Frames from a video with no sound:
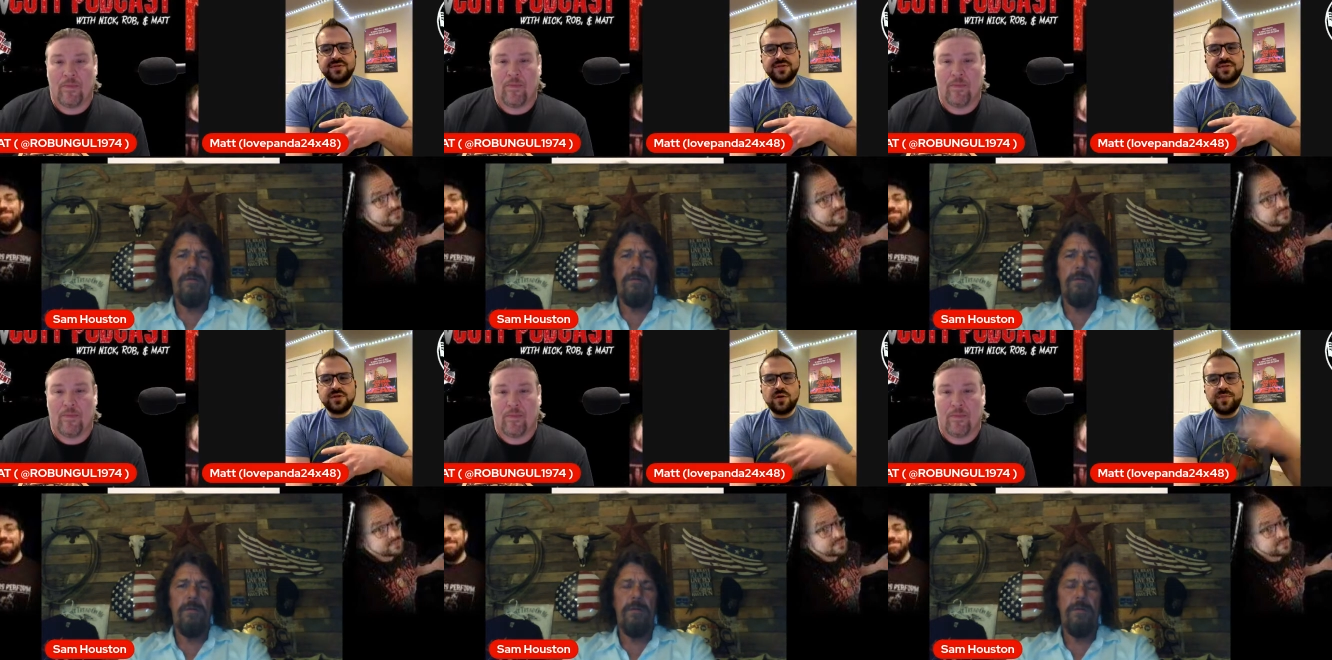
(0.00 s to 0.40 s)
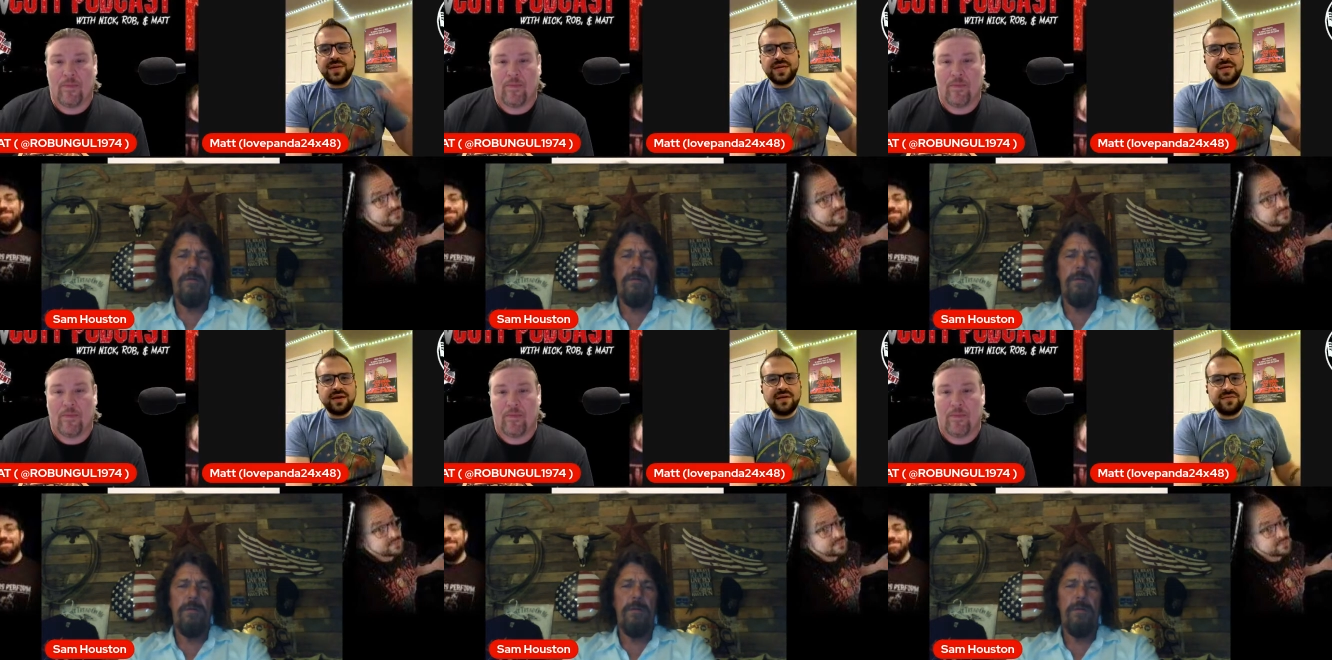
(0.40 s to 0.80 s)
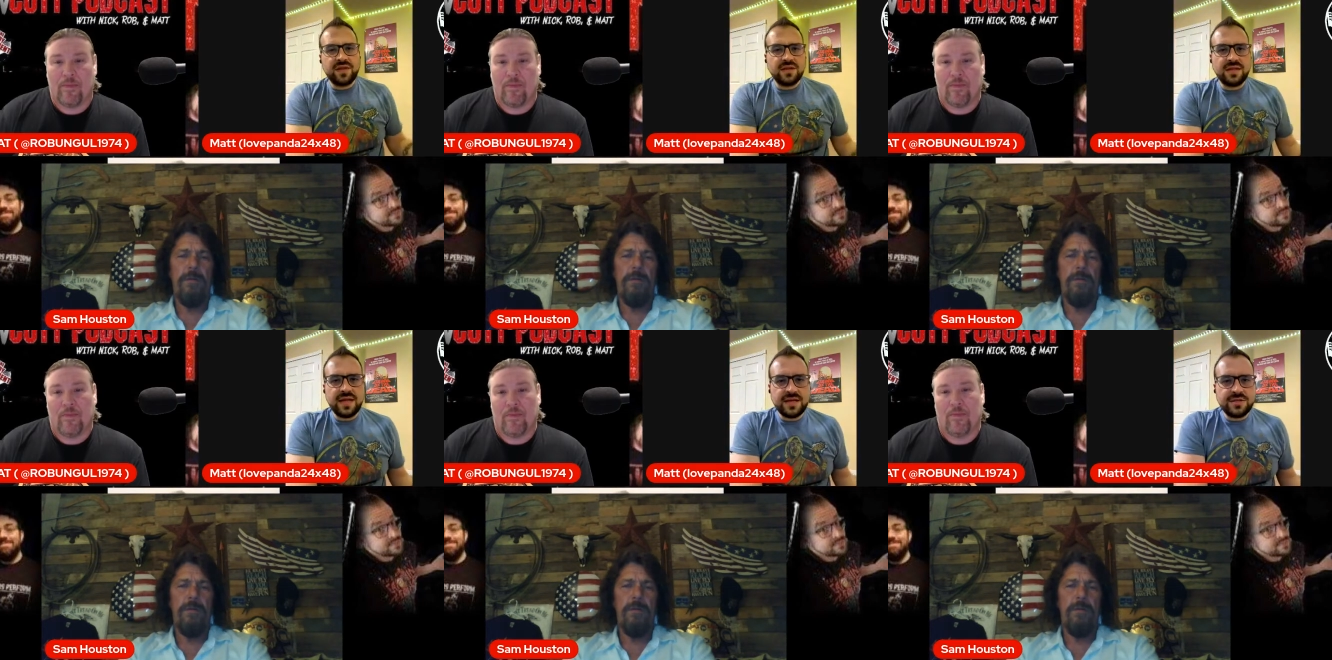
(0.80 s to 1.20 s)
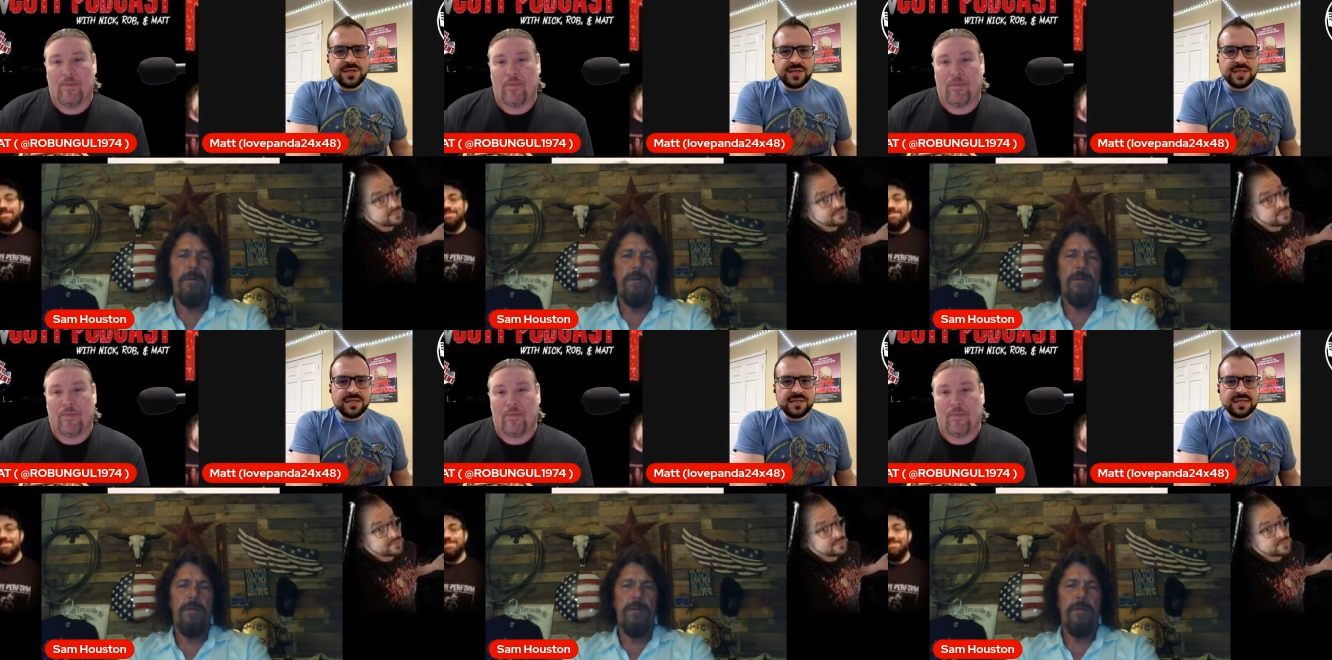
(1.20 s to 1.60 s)
Speaker 1: for so many of the
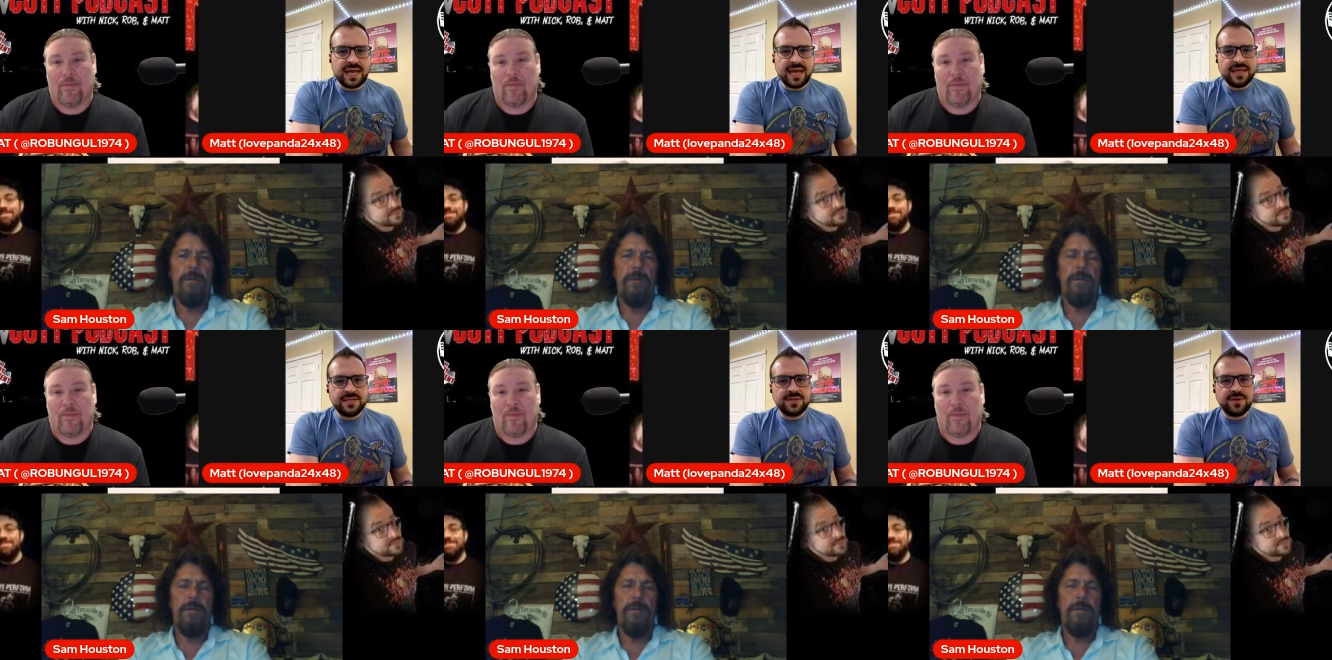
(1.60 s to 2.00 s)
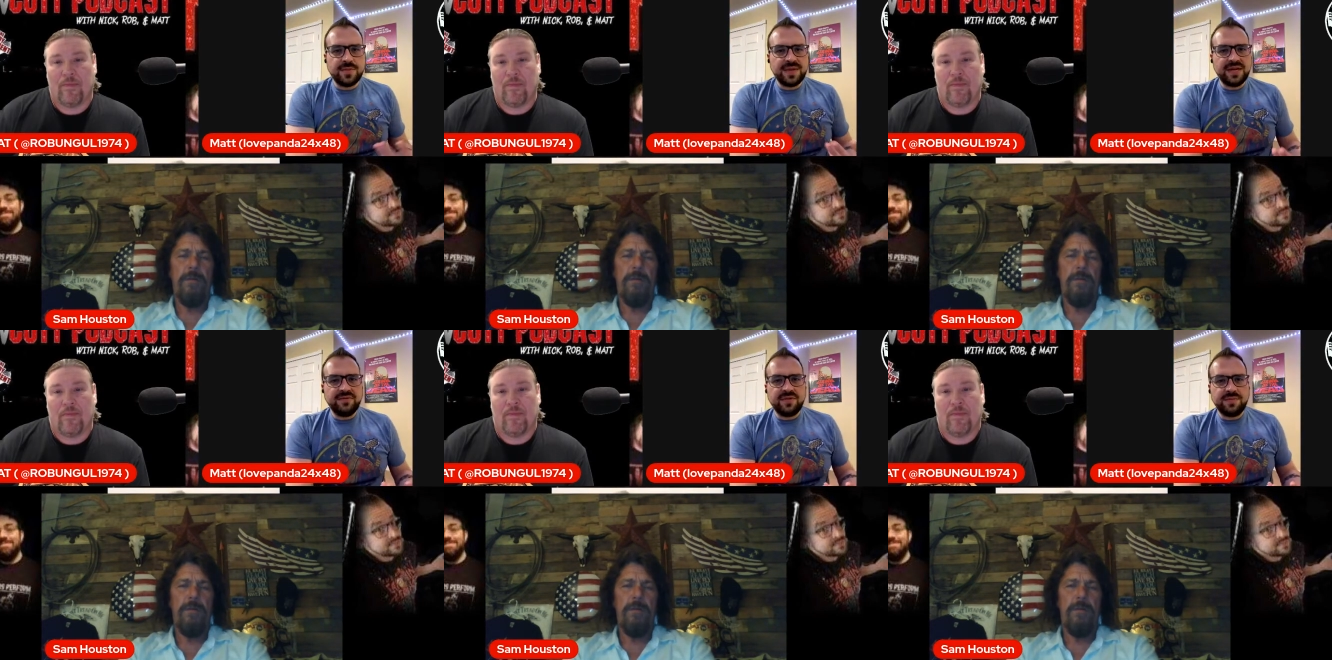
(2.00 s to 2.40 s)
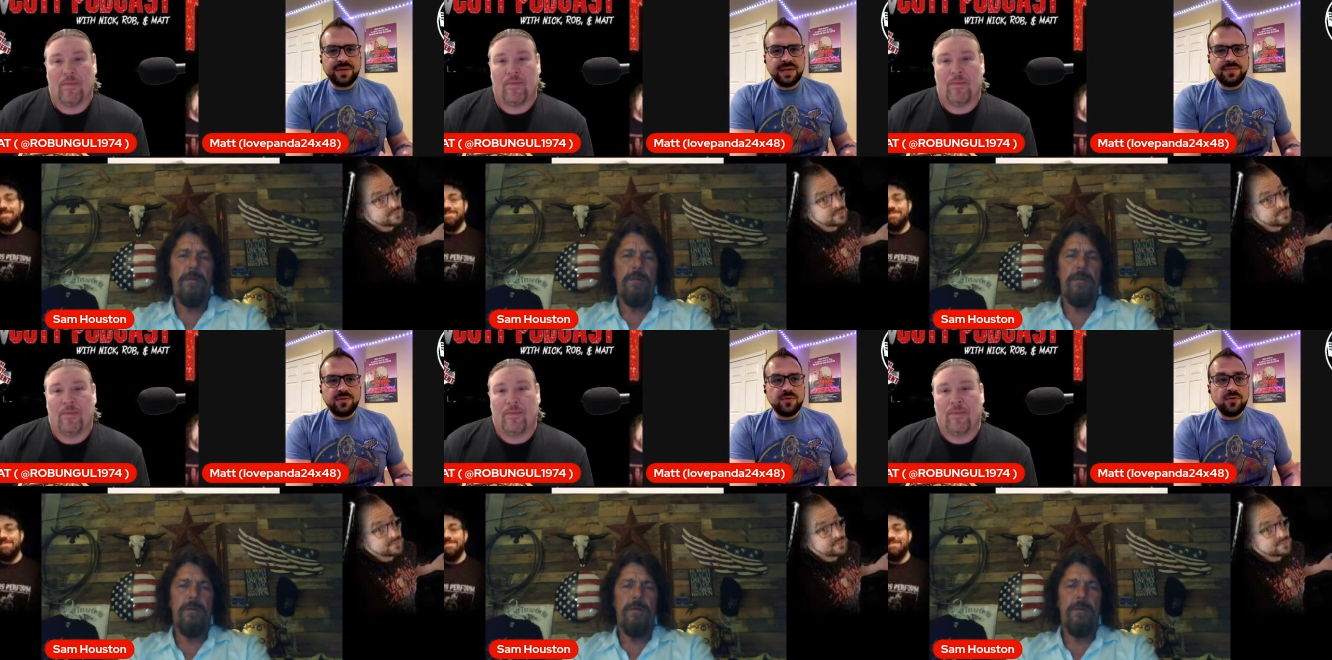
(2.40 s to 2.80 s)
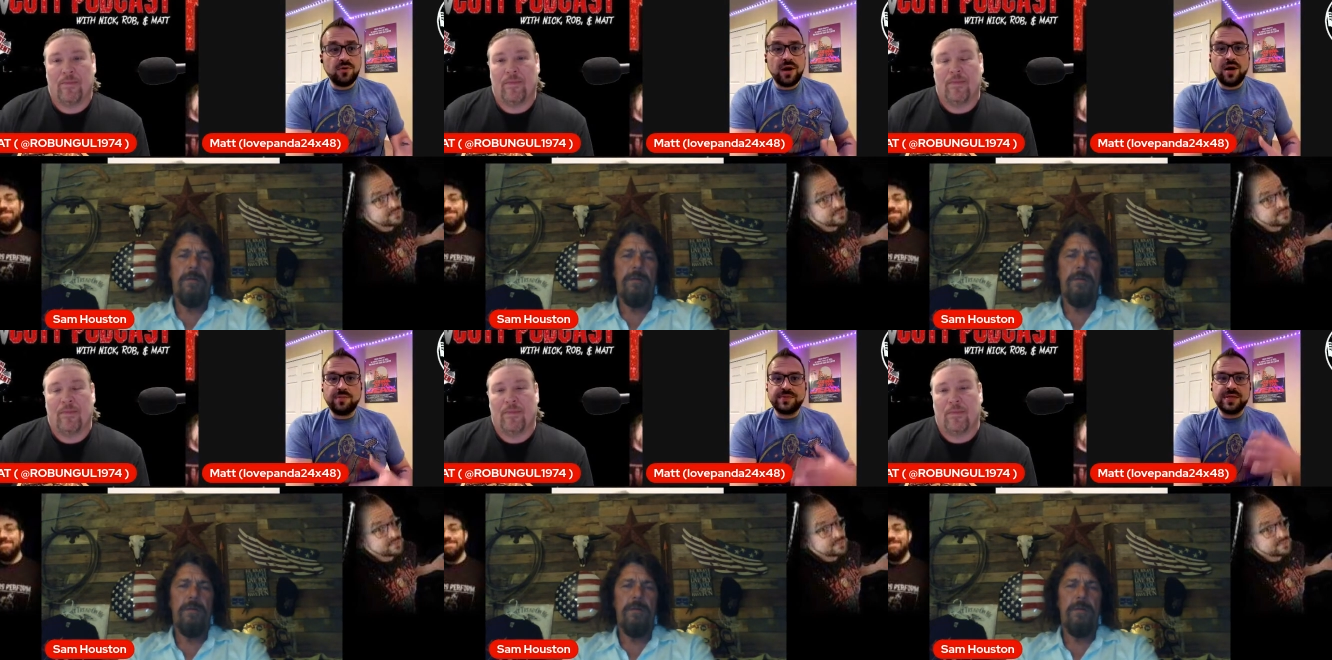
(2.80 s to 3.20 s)
legends and so many of the people
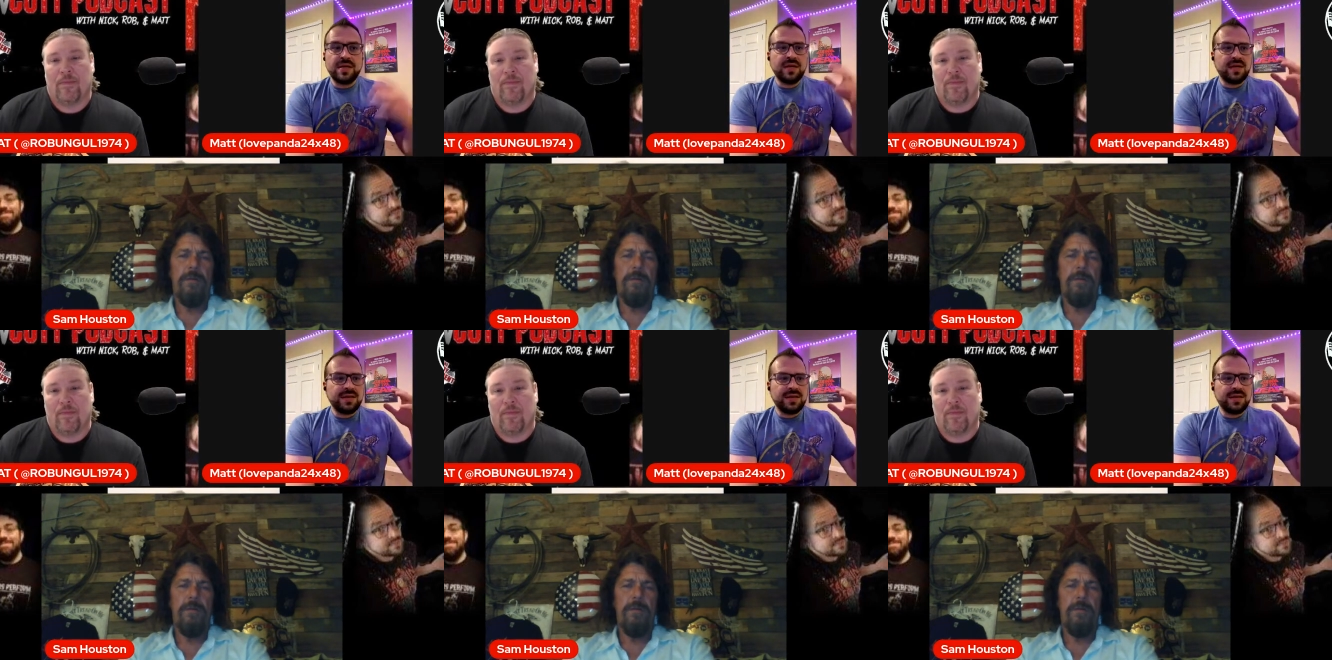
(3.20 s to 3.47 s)
who helped